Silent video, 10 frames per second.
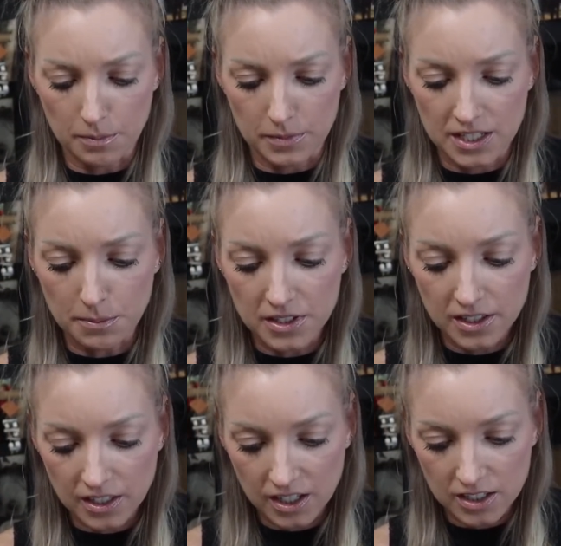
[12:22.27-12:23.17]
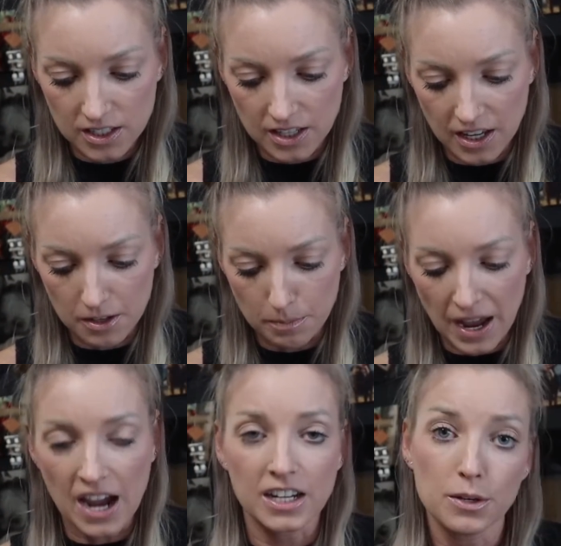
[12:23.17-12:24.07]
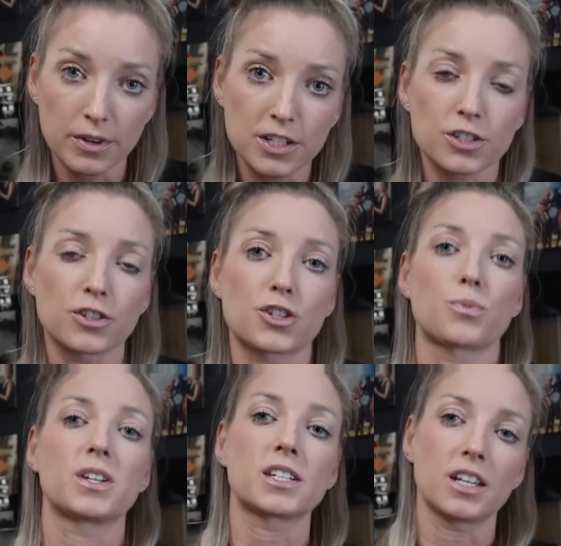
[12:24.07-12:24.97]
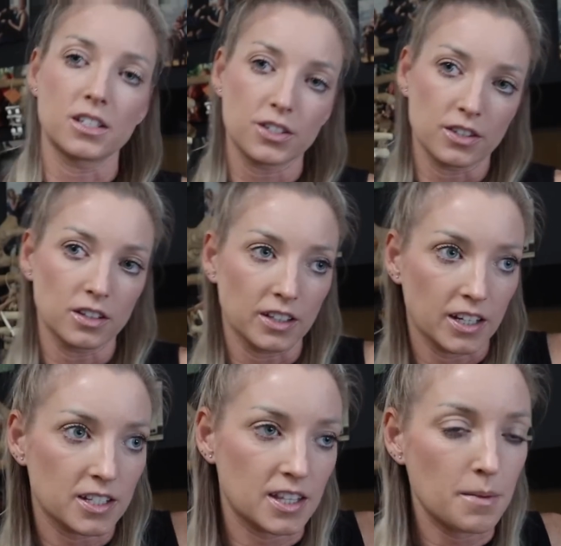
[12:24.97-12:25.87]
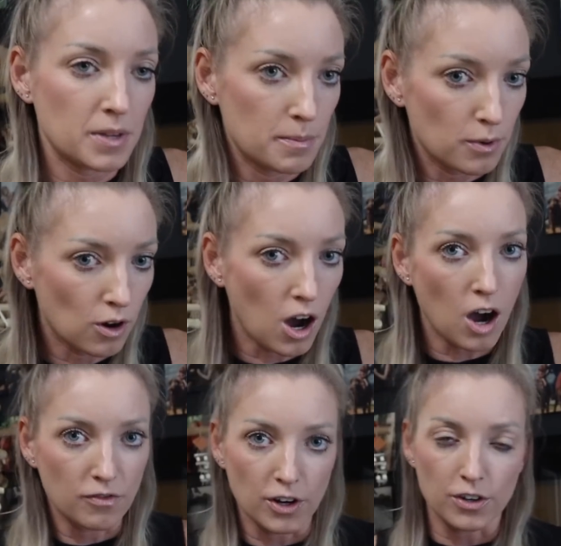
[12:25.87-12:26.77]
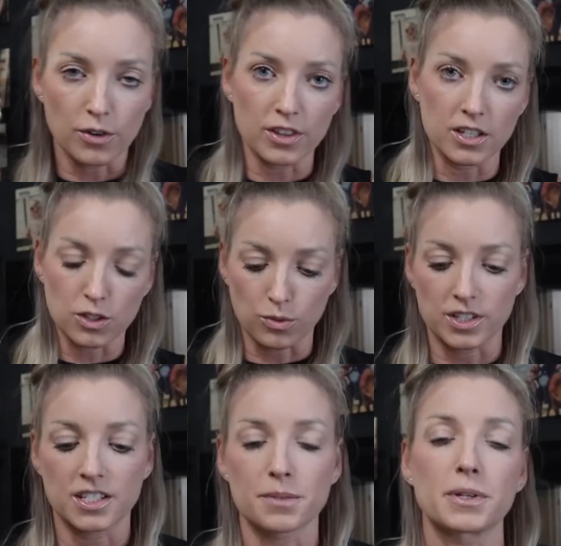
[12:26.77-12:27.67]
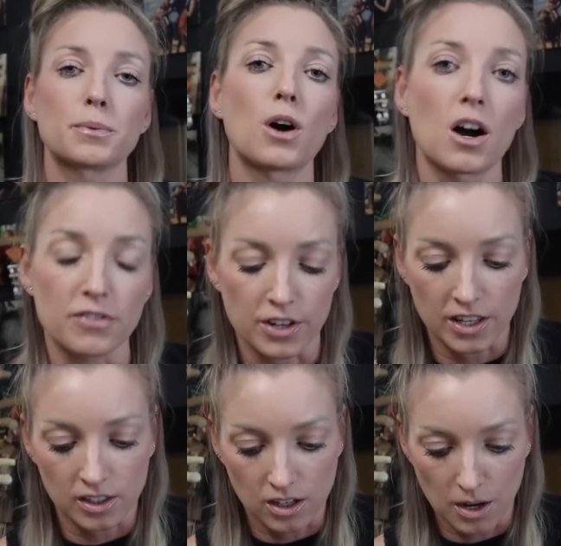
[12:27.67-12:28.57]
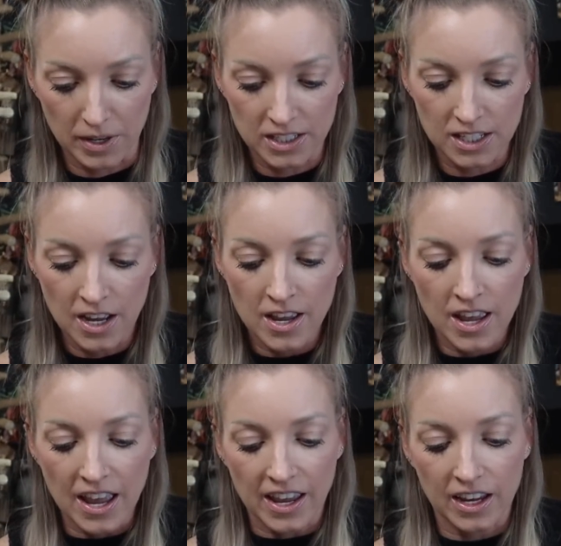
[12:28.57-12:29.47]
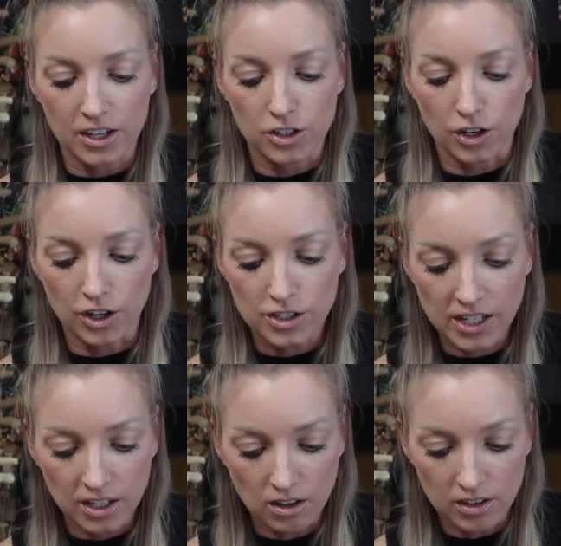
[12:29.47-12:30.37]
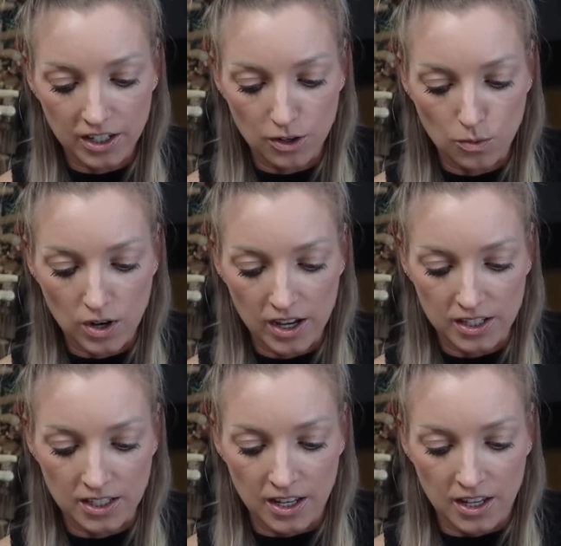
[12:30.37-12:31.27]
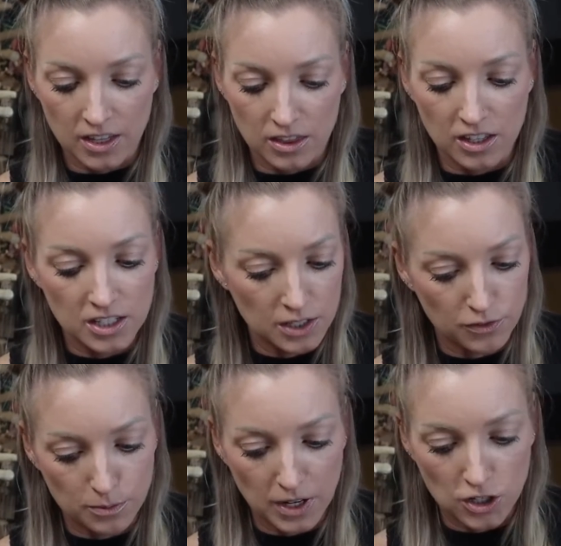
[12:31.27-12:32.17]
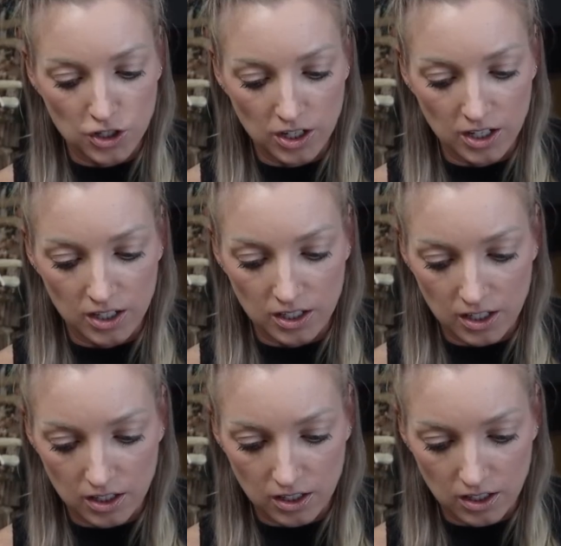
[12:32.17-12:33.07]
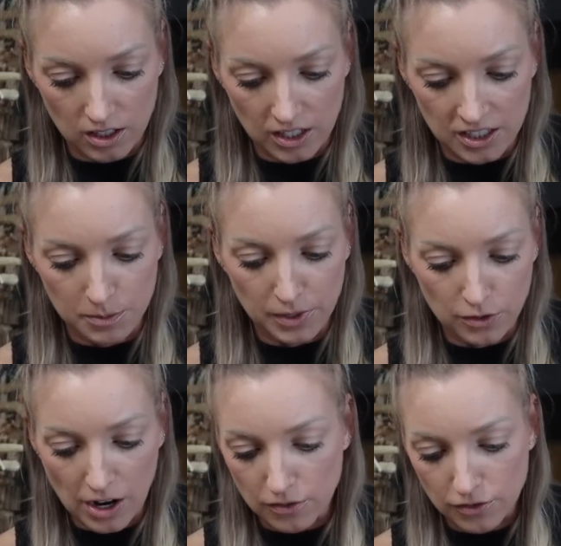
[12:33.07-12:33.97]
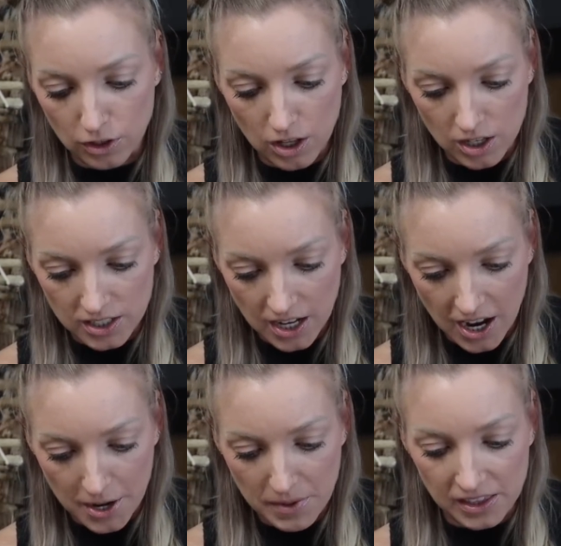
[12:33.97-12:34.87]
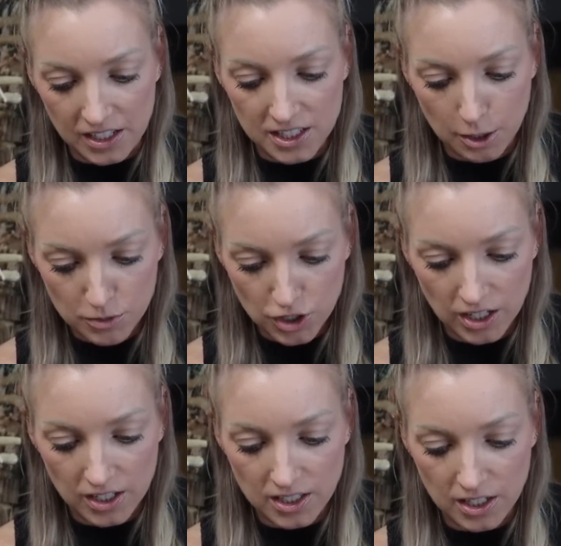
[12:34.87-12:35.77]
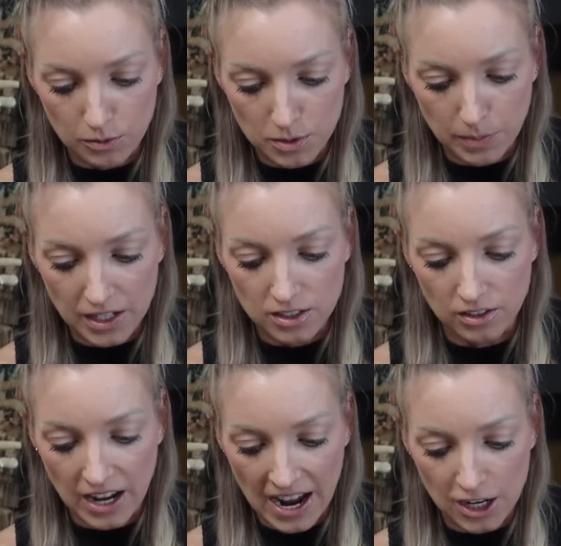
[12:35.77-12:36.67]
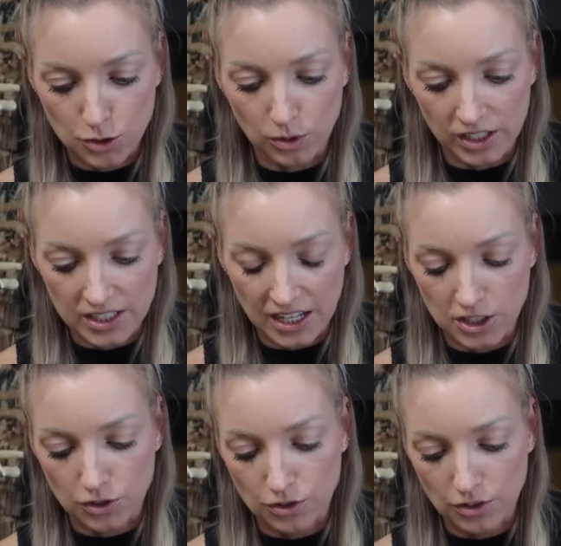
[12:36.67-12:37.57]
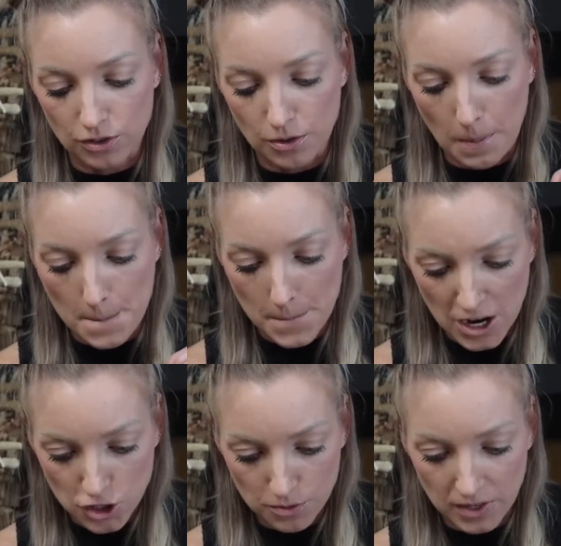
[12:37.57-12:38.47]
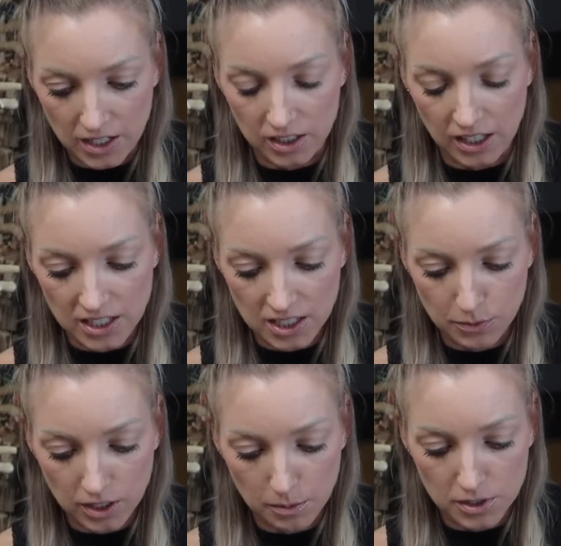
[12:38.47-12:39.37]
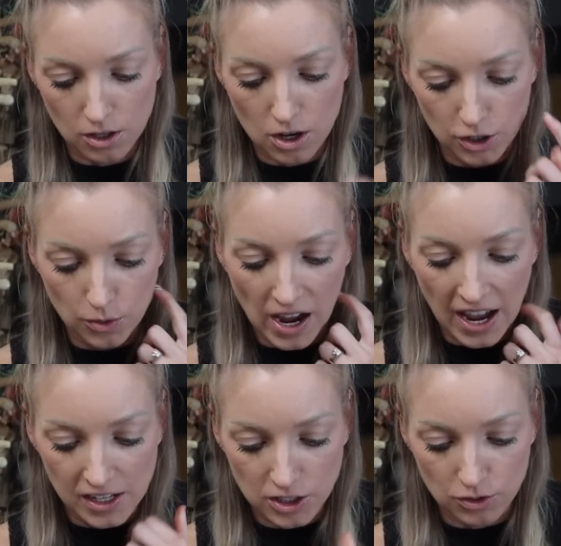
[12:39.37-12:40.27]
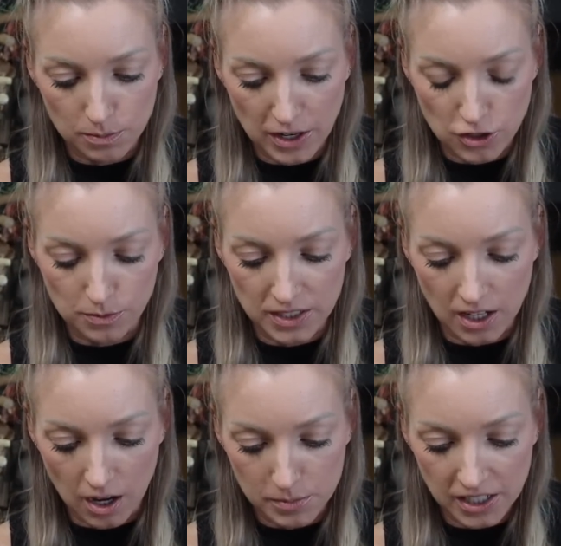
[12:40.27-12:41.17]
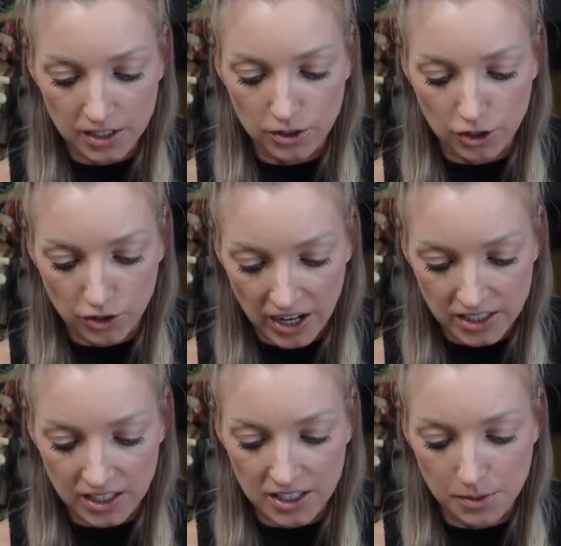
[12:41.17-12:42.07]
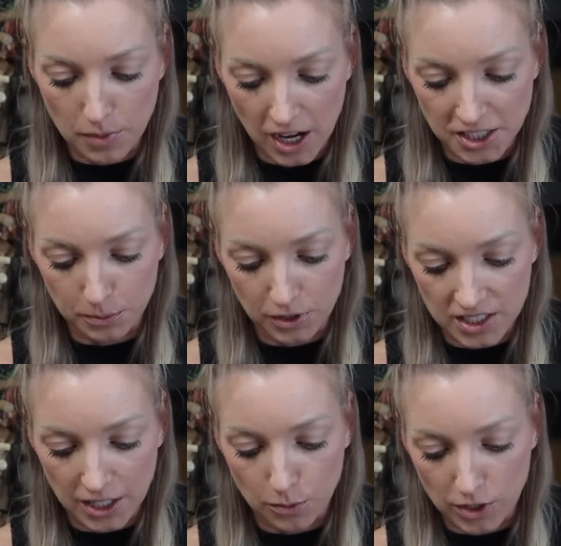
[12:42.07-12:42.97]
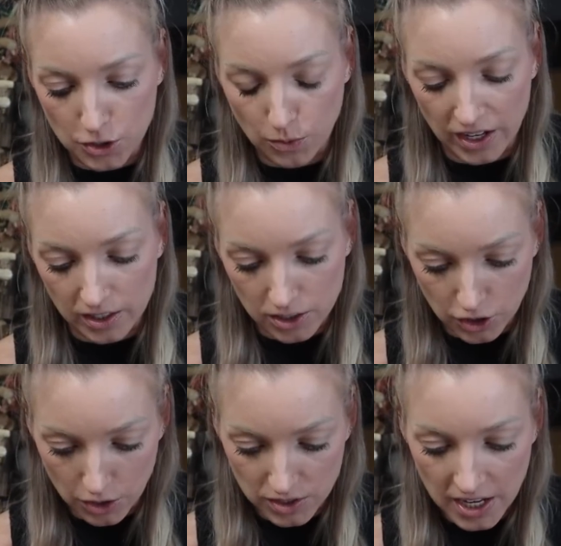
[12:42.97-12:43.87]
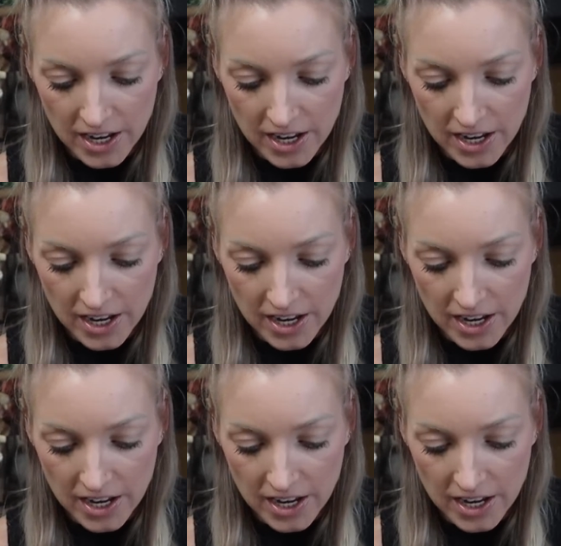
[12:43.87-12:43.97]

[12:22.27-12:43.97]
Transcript: some of the things that Patty researched was into the links that people offered, or the sources that people offered in the comments. And her take on it was, this information, it's been around for a long time, and the assumption is that it was based on actual intestinal measurement. Unless someone comes along who has those measurements updated or corrected, it's impossible to say which way this goes.